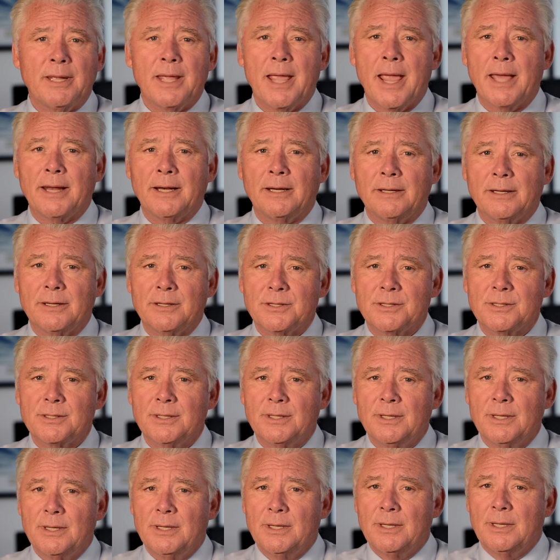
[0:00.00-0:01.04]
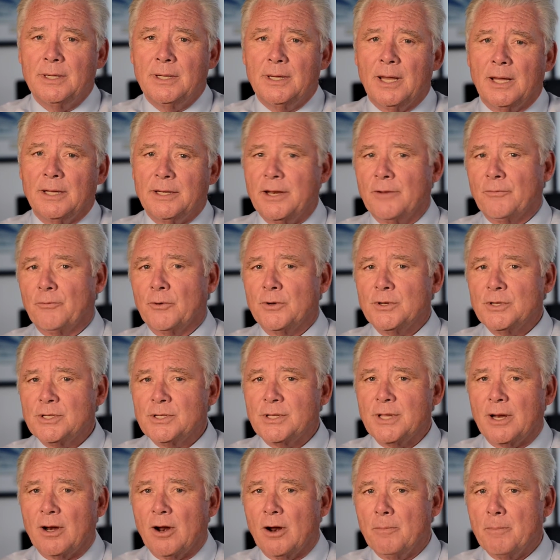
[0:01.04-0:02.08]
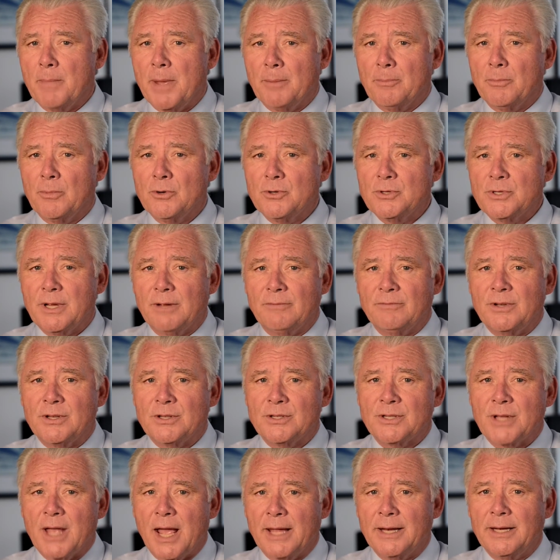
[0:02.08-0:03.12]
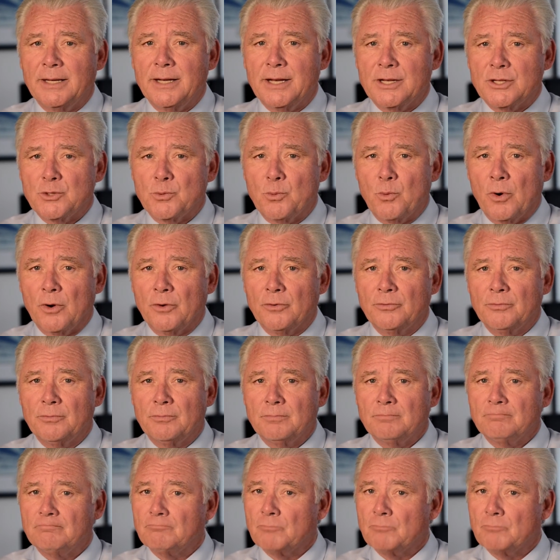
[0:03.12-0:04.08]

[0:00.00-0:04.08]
candidates, a difference that our members have decided it's worth